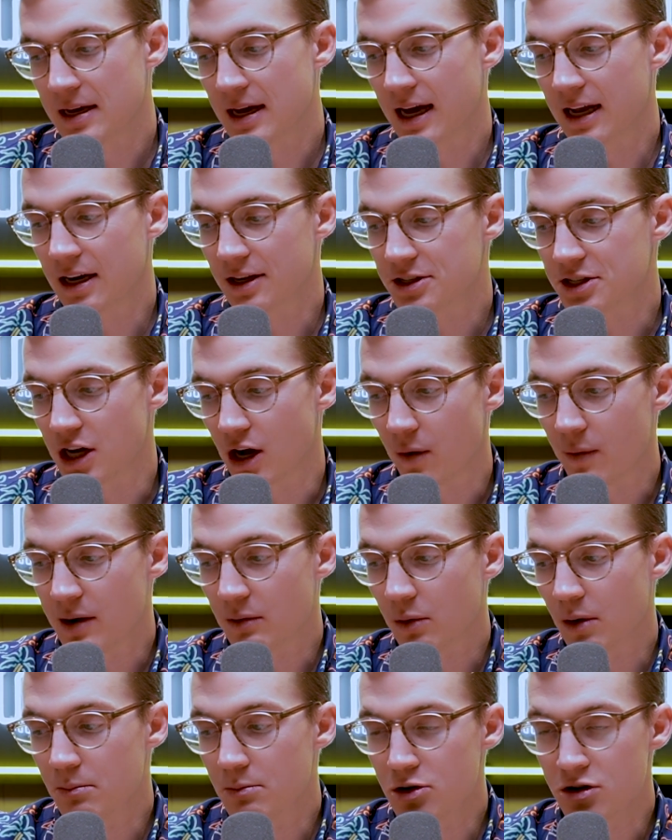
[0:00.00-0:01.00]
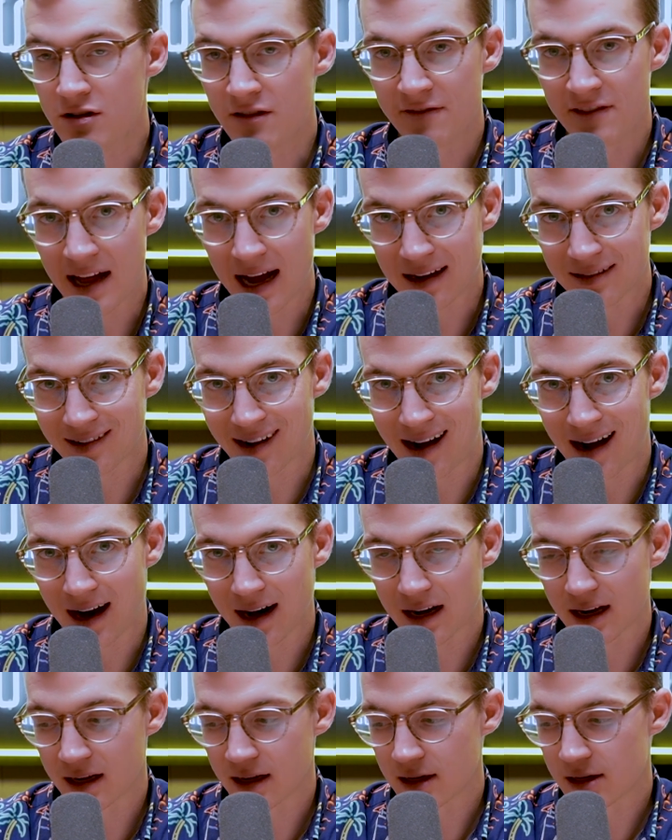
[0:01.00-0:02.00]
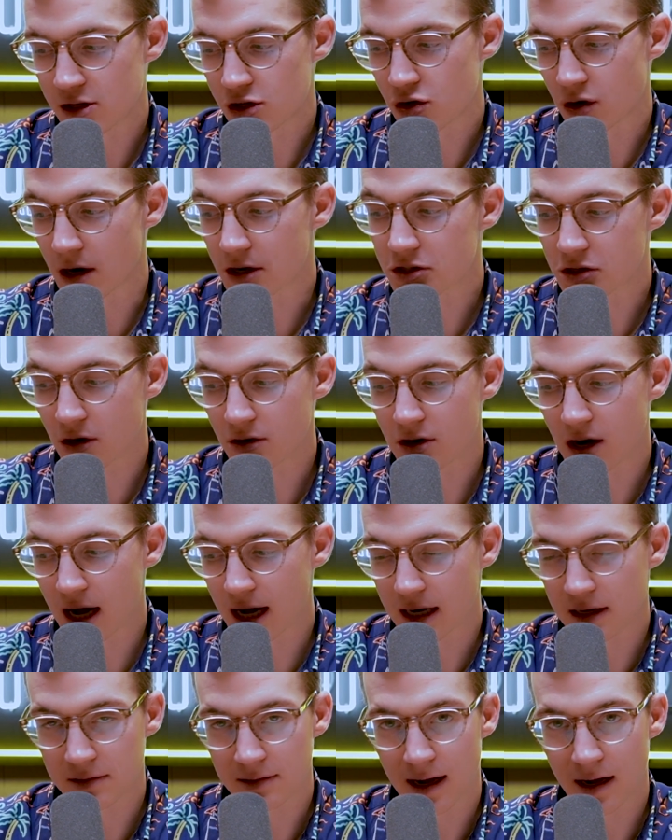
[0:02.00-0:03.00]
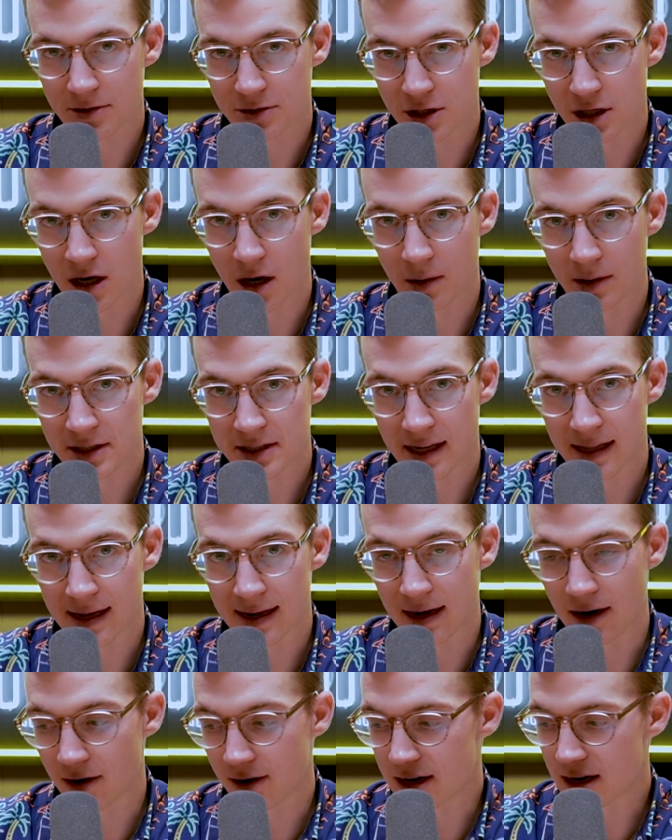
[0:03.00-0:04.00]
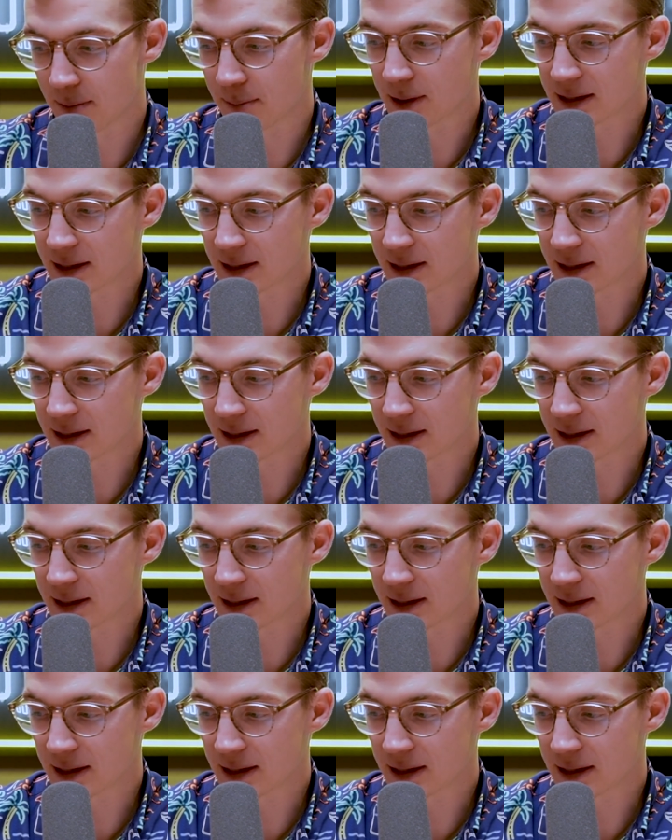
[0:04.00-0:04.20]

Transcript: And until we remove that lock, trucks are not allowed to go into that area.